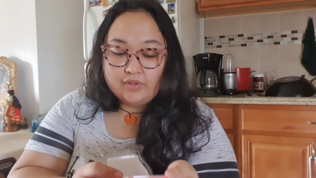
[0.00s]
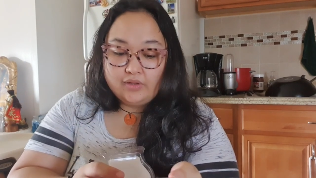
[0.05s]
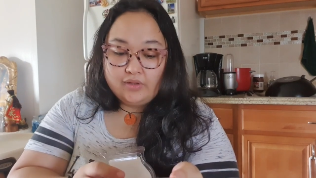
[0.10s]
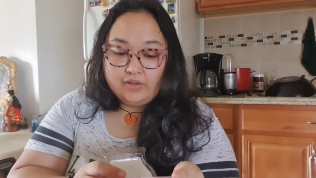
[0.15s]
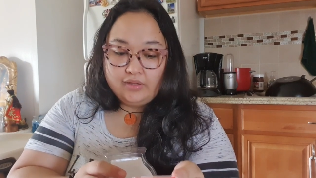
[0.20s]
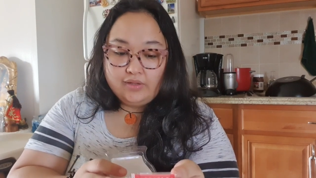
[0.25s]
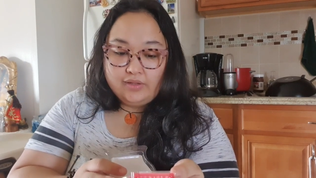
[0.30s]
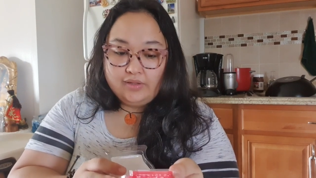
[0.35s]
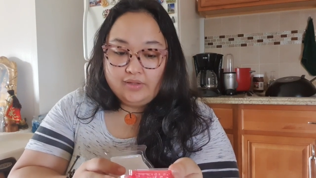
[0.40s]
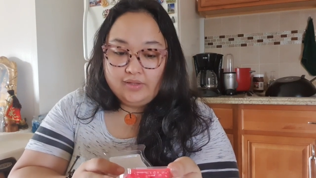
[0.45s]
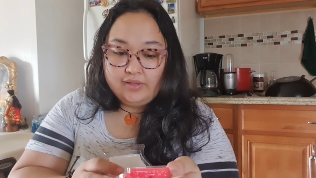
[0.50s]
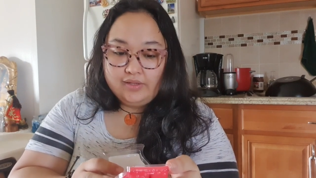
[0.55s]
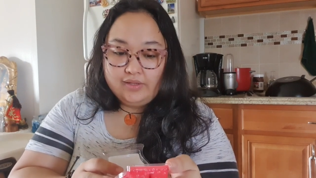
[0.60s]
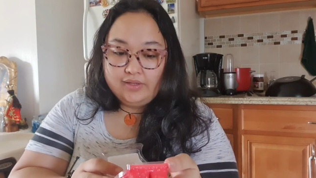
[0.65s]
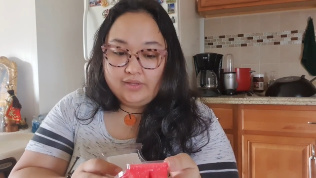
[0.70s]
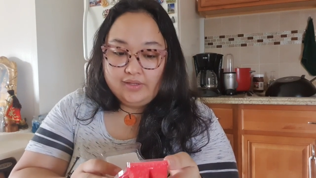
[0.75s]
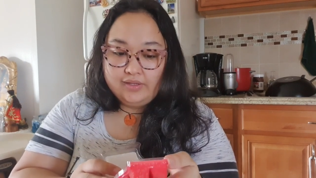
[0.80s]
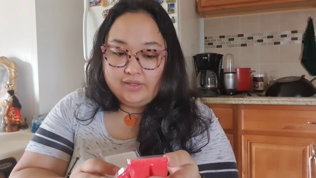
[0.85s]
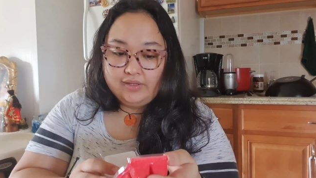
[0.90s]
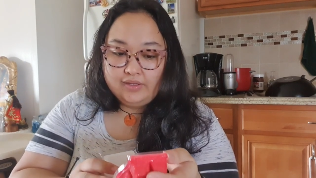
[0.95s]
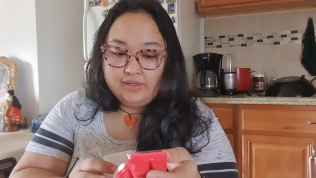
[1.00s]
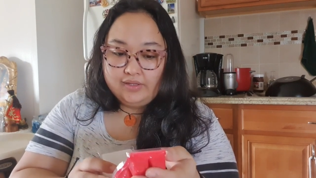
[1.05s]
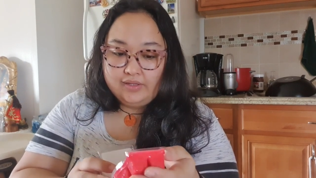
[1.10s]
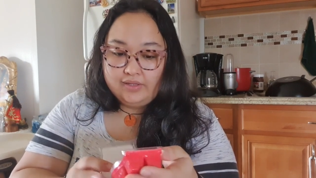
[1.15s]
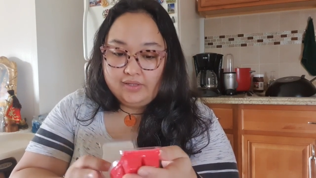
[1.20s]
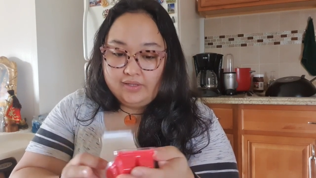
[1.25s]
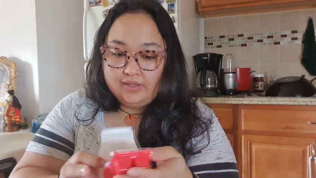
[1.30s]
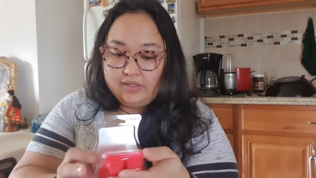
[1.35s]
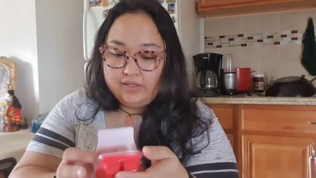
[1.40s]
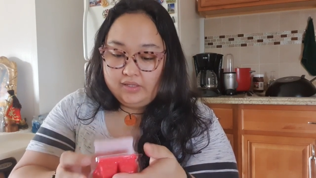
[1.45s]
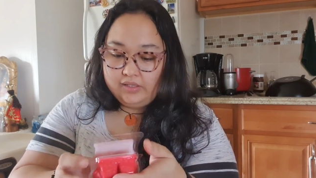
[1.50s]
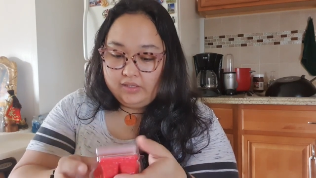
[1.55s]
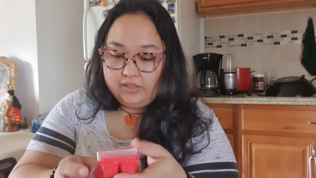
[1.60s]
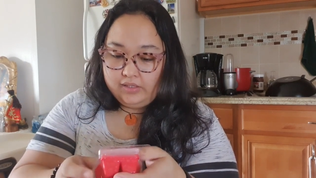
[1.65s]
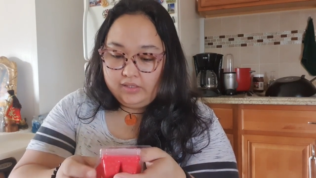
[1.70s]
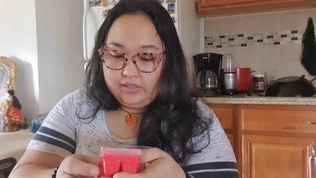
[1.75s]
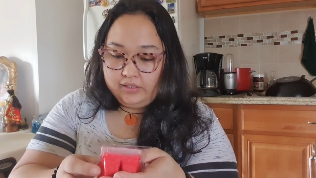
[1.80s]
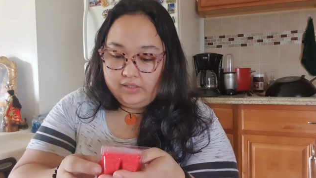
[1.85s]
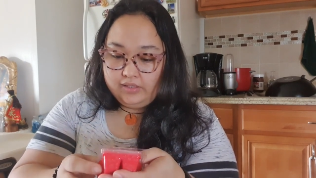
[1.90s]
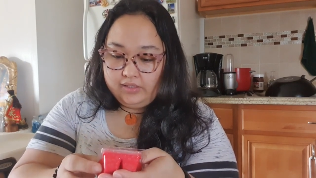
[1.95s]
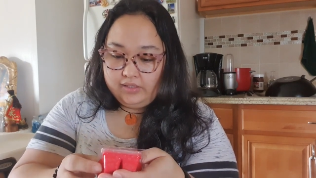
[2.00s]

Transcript: Nobody speaks.